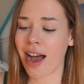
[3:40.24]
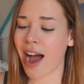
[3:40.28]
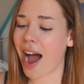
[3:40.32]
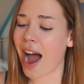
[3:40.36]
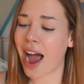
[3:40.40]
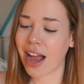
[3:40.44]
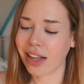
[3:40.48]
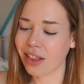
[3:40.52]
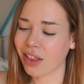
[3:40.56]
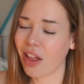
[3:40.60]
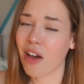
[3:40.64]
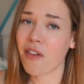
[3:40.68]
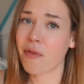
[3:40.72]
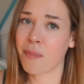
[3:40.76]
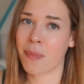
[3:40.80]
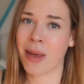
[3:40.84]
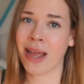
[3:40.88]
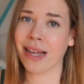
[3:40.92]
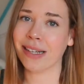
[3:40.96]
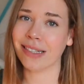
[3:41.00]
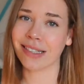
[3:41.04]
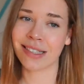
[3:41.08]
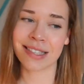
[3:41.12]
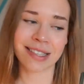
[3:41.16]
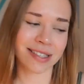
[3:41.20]
I love
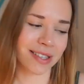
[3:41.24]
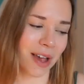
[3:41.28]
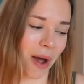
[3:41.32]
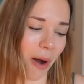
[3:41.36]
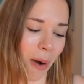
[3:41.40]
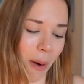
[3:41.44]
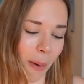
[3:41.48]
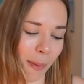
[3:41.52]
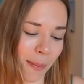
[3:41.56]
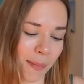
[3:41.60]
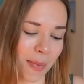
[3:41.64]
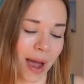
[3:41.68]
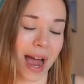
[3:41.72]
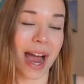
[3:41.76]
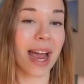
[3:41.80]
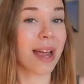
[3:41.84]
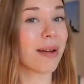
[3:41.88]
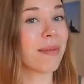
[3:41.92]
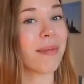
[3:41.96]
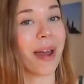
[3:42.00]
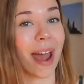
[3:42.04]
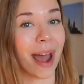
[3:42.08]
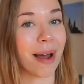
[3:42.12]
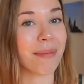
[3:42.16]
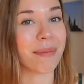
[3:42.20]
pins, so I
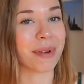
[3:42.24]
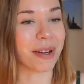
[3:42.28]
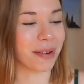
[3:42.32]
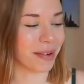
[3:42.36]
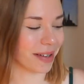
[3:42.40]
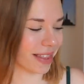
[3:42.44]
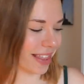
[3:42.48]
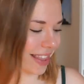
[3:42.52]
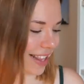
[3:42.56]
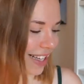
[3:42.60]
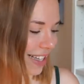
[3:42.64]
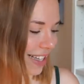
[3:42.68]
am happy with